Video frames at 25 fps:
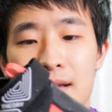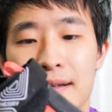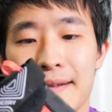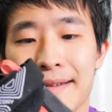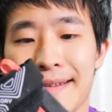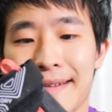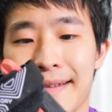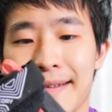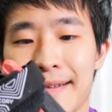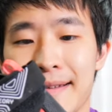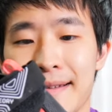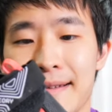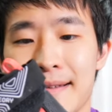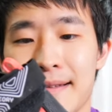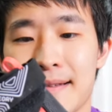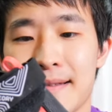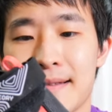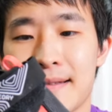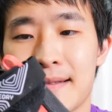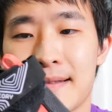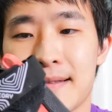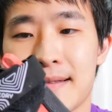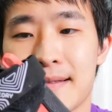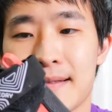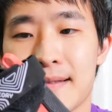
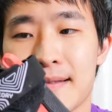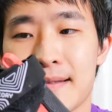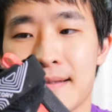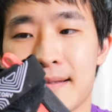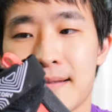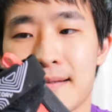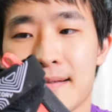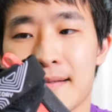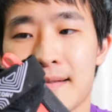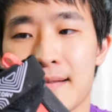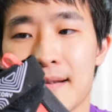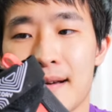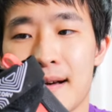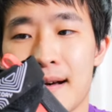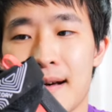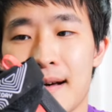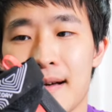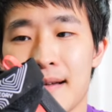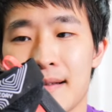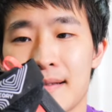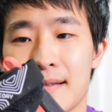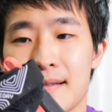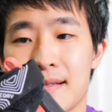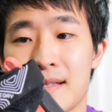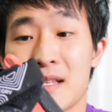it's
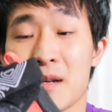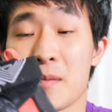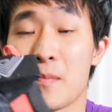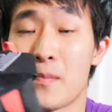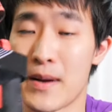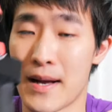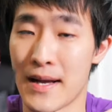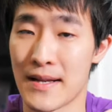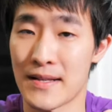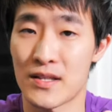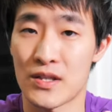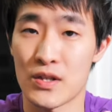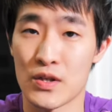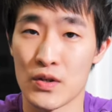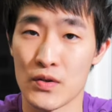not the best